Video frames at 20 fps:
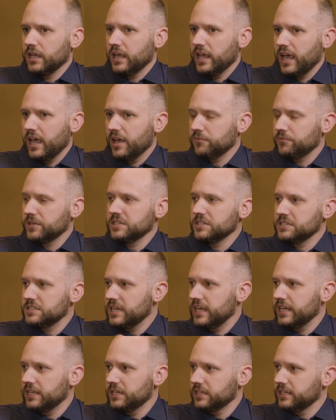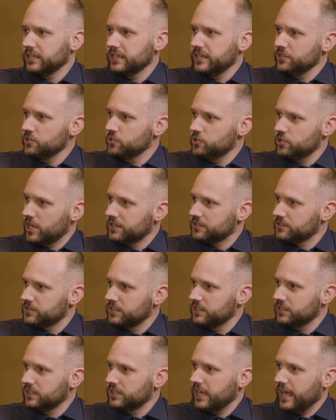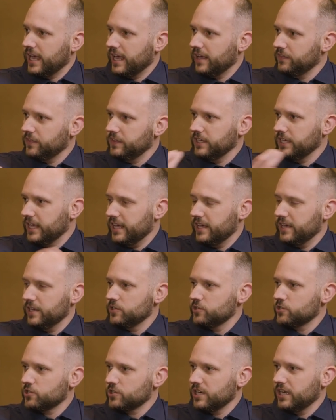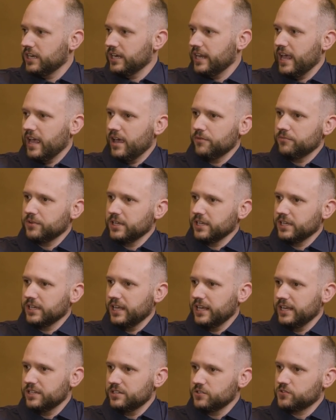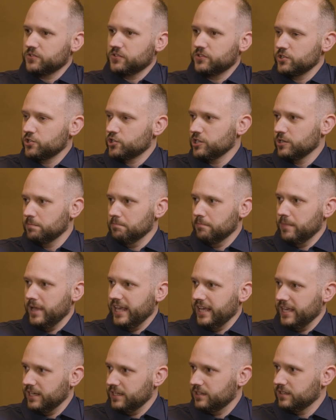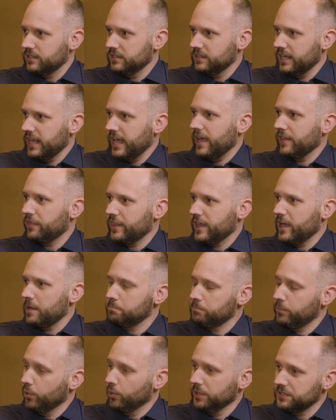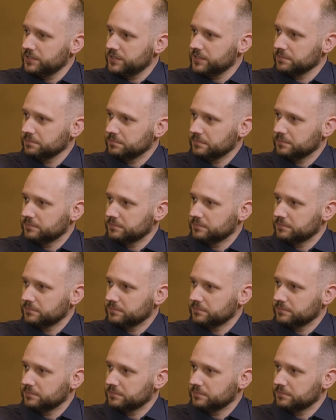having data ingested at the edge and having a decision made at that point